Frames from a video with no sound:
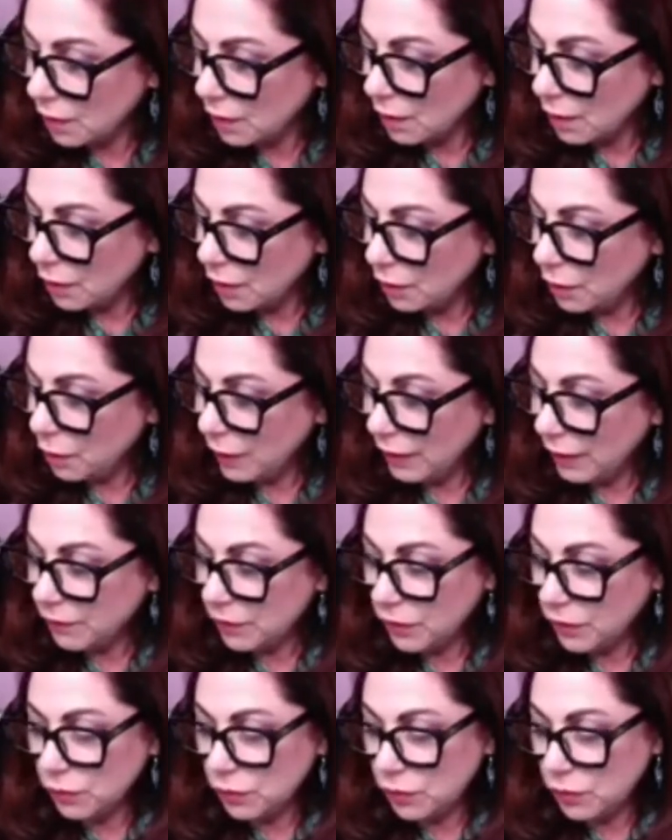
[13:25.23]

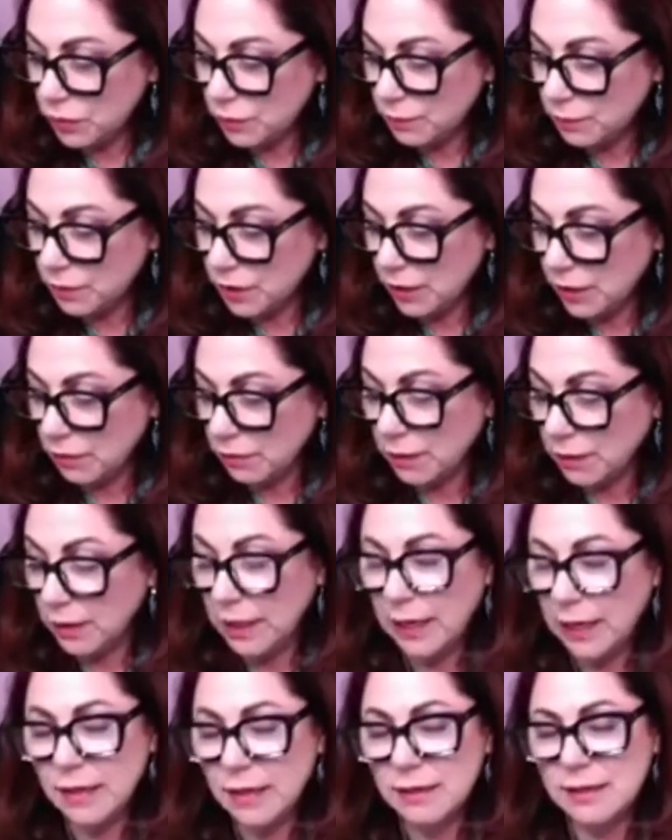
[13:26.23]
YouTube channel that
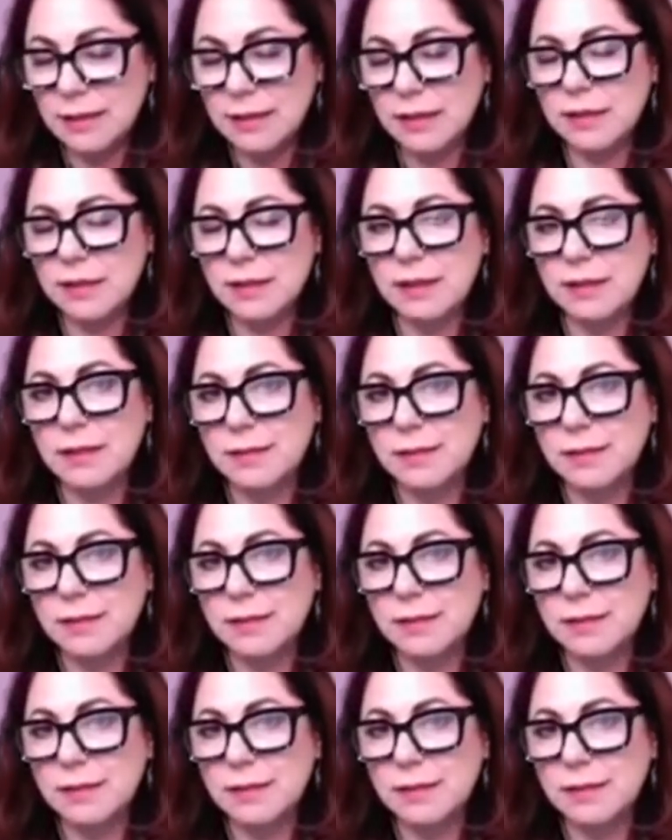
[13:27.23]
has this.